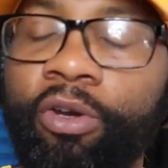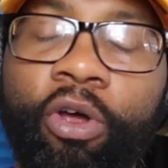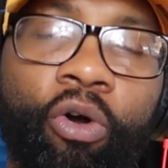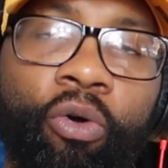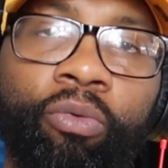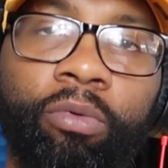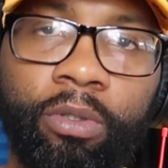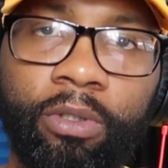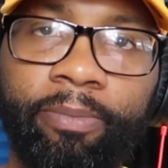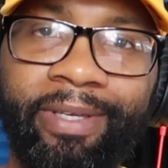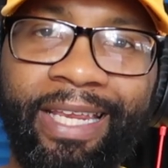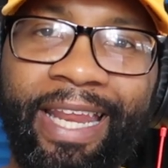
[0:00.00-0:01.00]
known
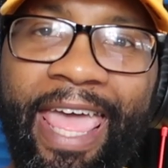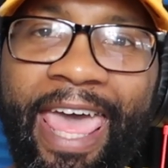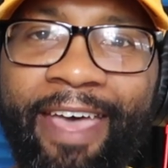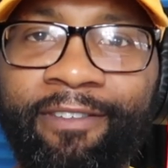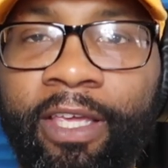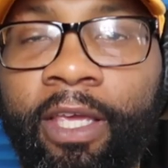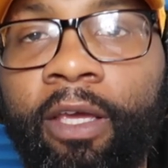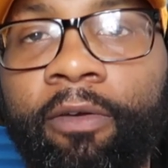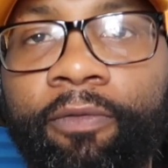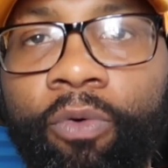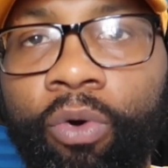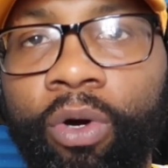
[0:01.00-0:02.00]
to be an advocate
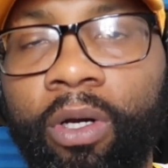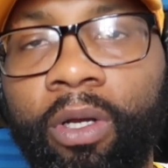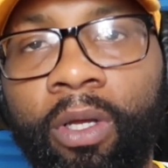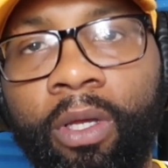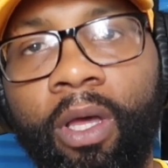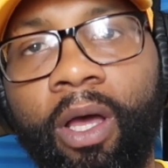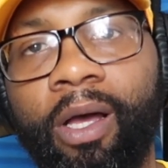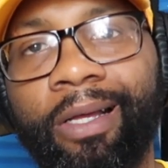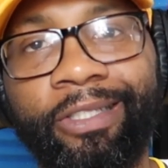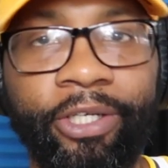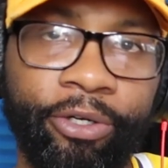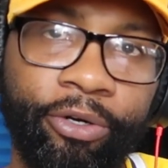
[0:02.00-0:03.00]
for
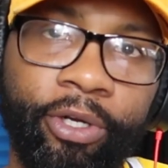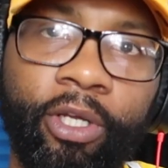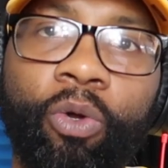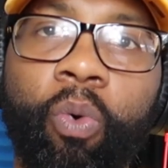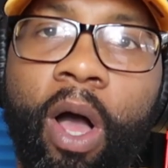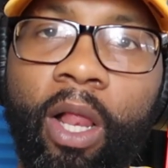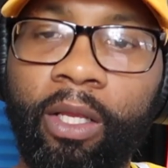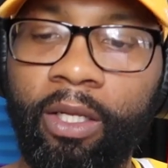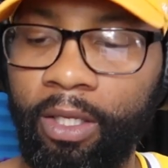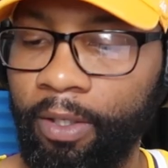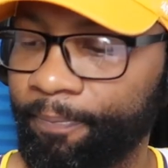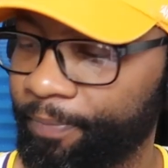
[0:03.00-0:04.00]
gender
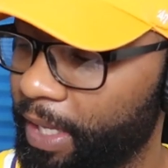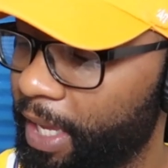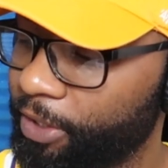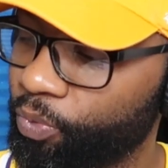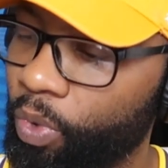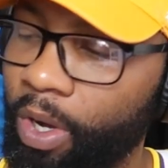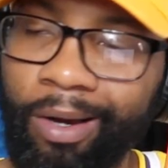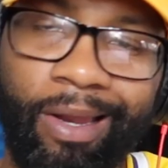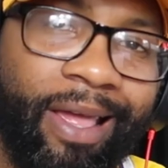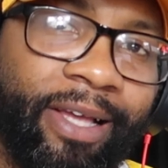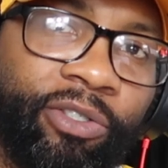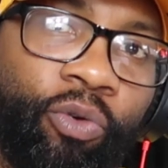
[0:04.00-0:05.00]
equality as well
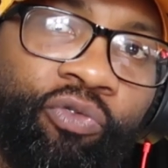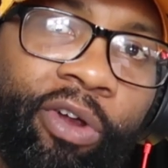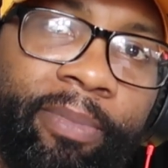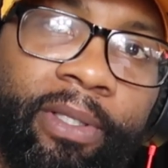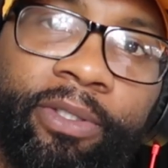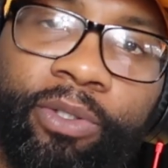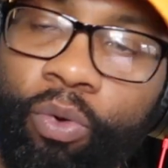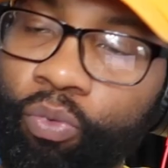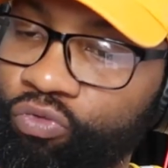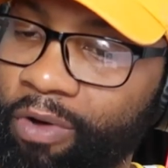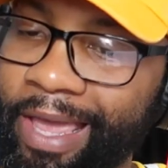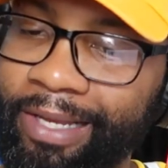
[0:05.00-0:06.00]
as women's
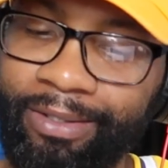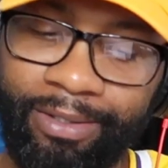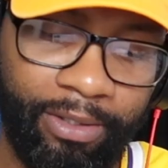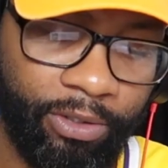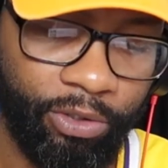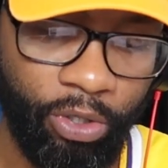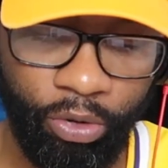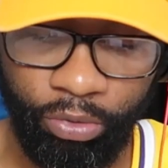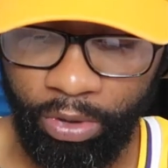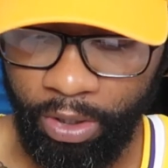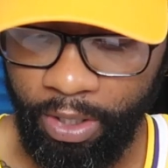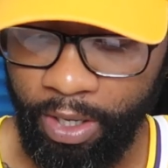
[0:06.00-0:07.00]
rights. So
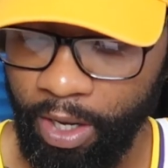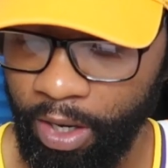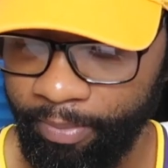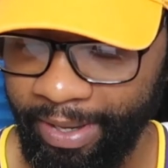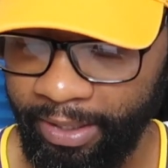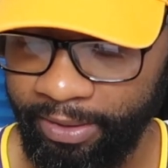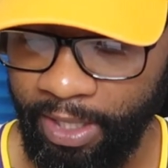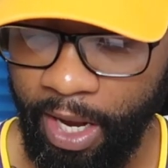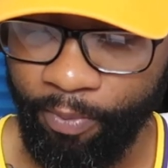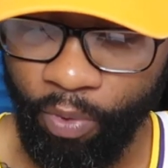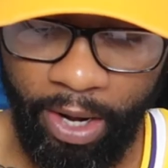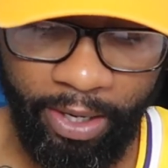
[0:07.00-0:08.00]
at a
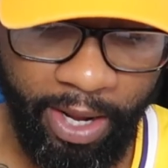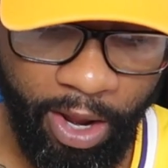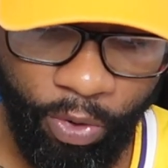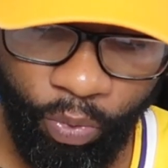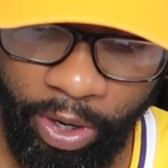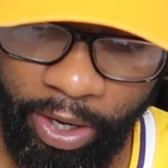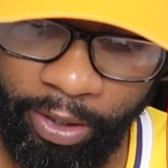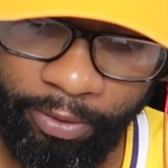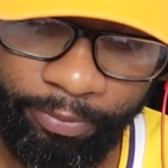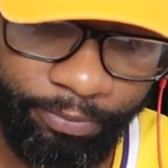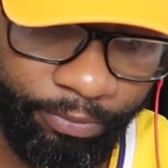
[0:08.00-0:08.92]
time right now where